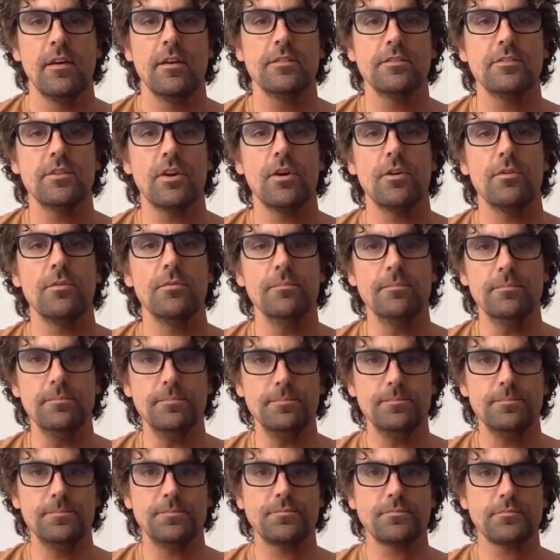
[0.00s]
So
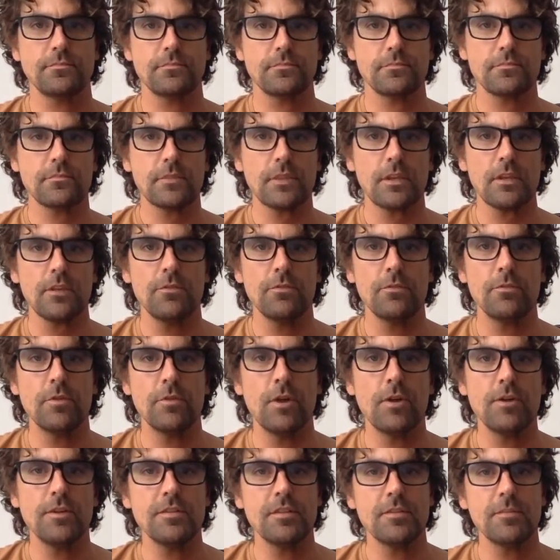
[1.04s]
you'll
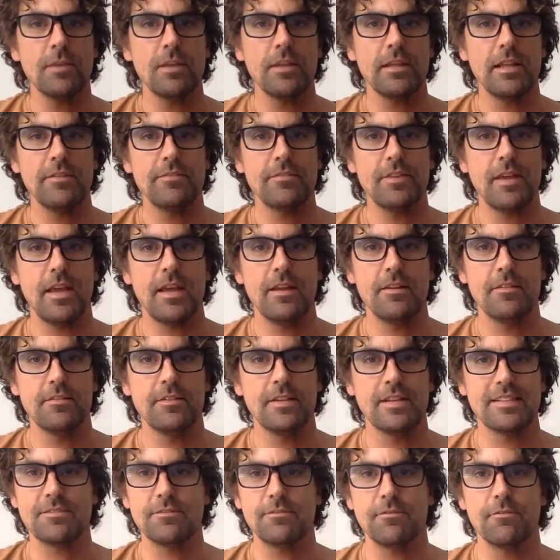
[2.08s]
notice that my left hand
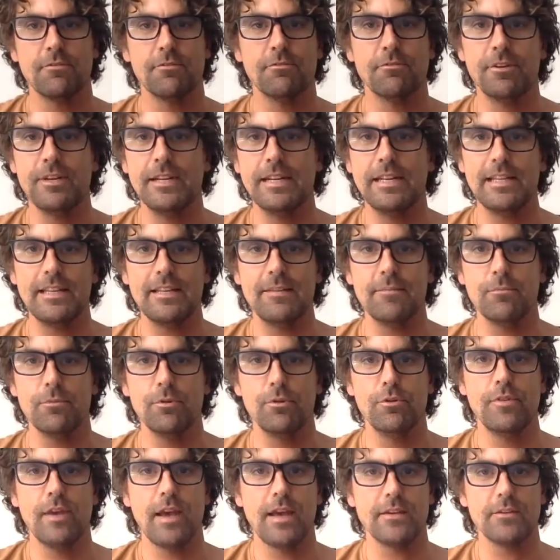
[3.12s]
doesn't really
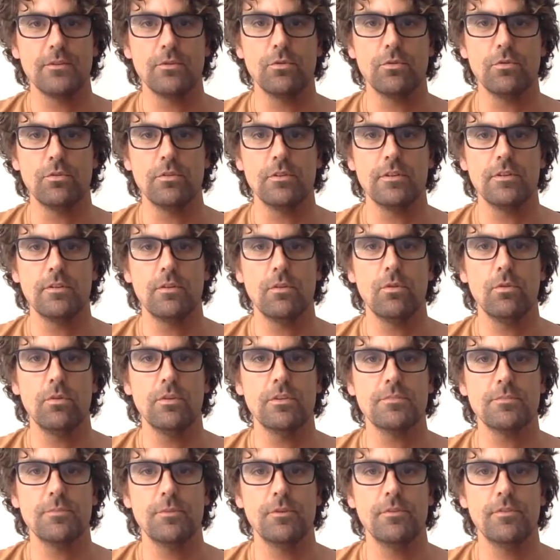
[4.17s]
move at all. All
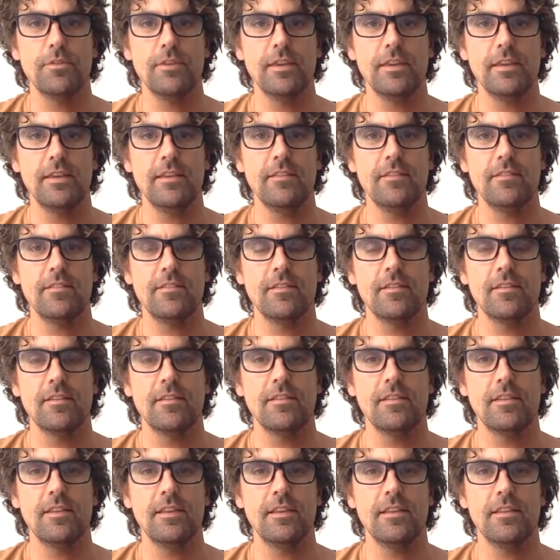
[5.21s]
that's moving is
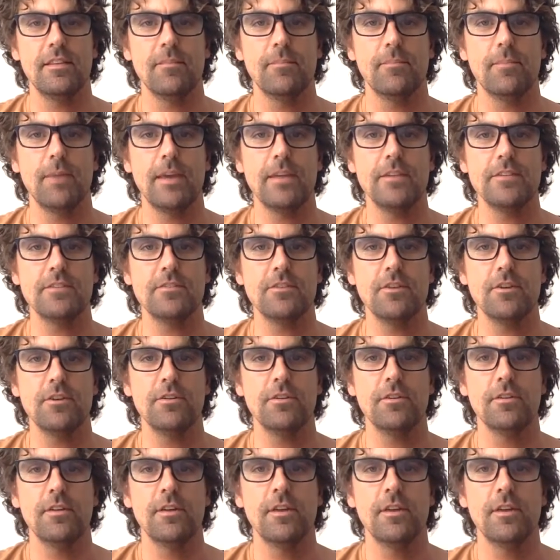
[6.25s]
the bass note.